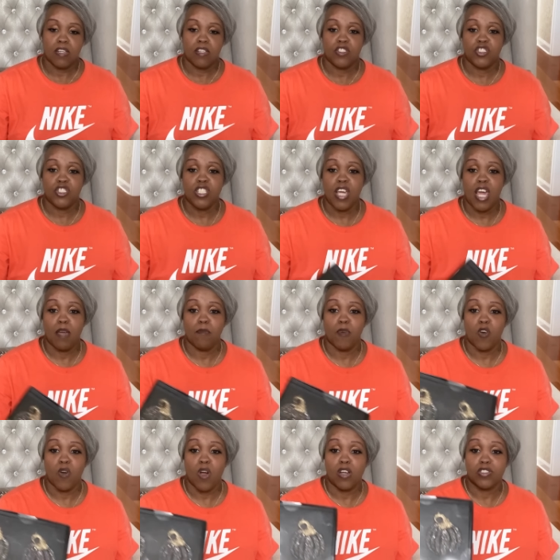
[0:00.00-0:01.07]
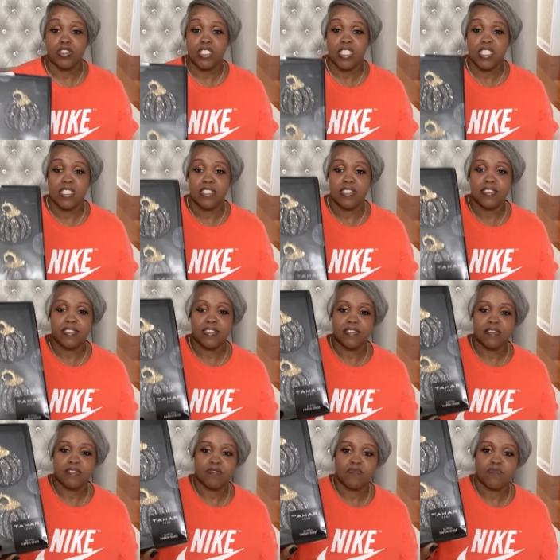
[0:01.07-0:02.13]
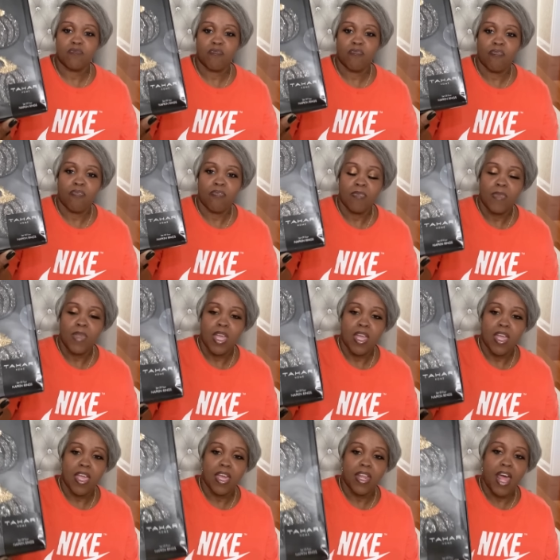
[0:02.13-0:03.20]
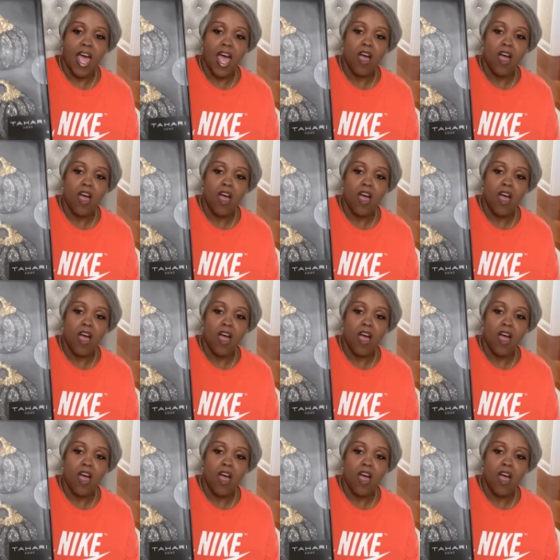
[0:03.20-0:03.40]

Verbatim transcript: She came across these. And I